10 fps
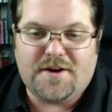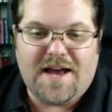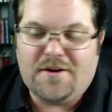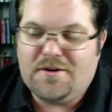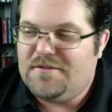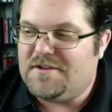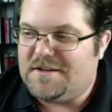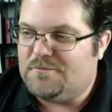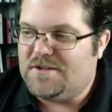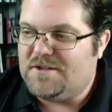I don't even
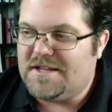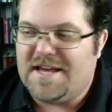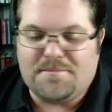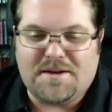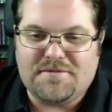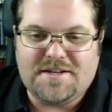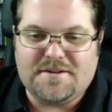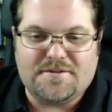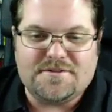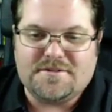really edit my
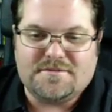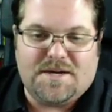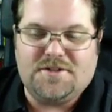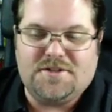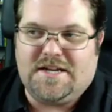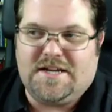videos much.